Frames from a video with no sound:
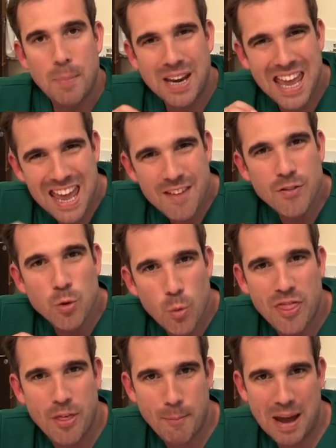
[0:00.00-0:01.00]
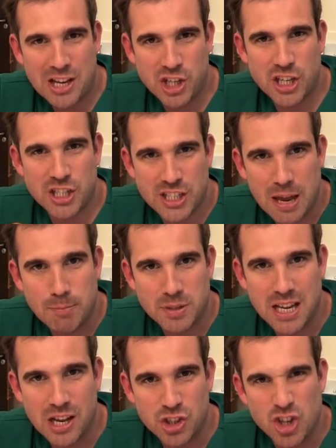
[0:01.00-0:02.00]
But even with the magic stem
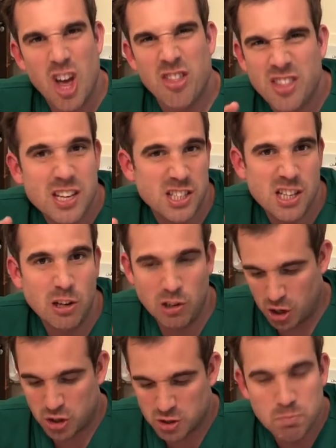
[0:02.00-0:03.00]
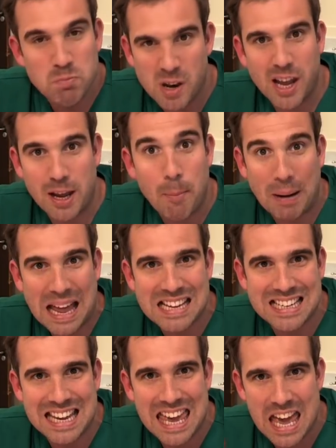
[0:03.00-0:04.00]
cells, this still looks like a
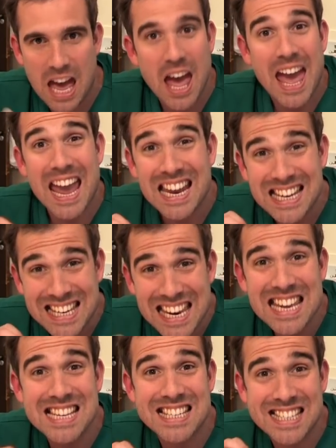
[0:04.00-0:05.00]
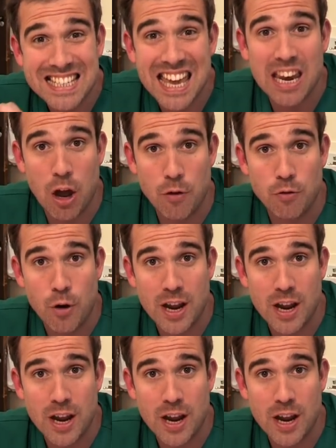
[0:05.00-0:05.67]
plastic ear. It needs skin over